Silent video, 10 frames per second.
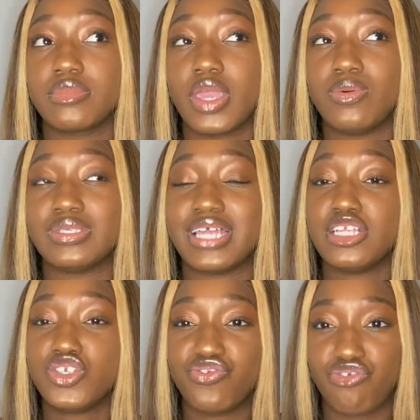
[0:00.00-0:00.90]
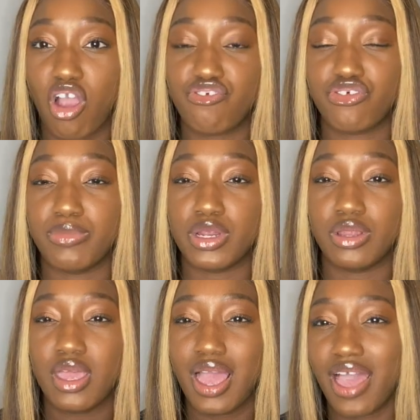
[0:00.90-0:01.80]
it was not too far from
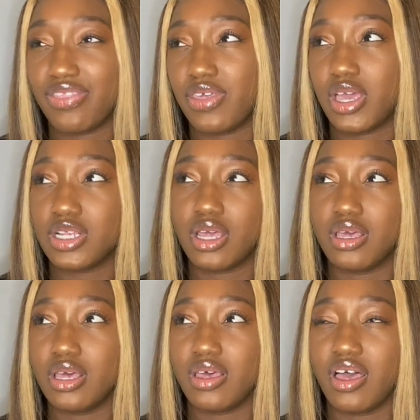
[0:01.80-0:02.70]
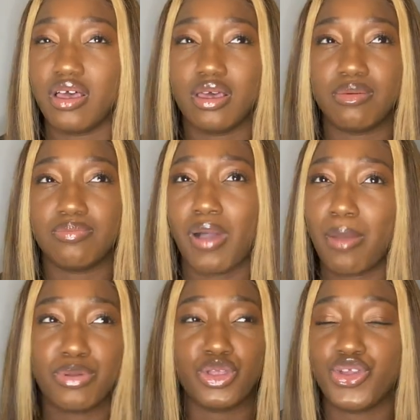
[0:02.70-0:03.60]
a
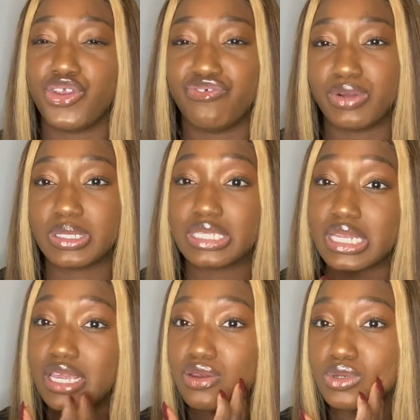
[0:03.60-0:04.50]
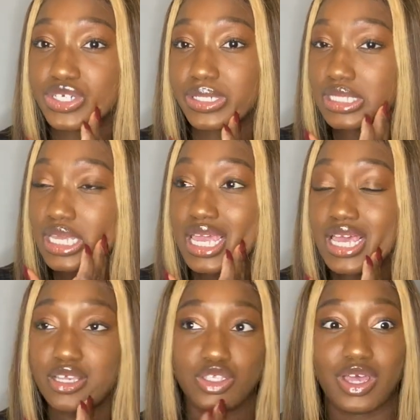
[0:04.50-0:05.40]
popular university in New Jersey.
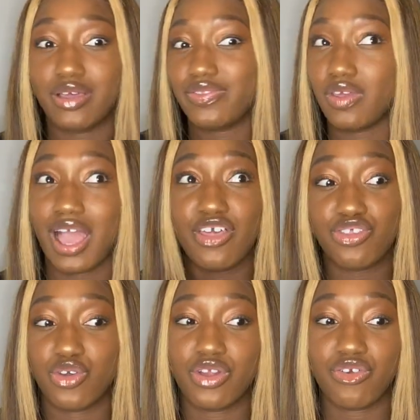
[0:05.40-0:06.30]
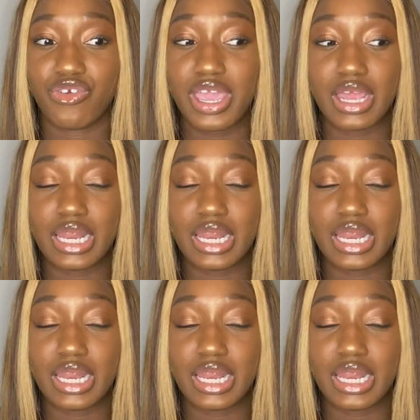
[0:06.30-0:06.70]
So I thought, great,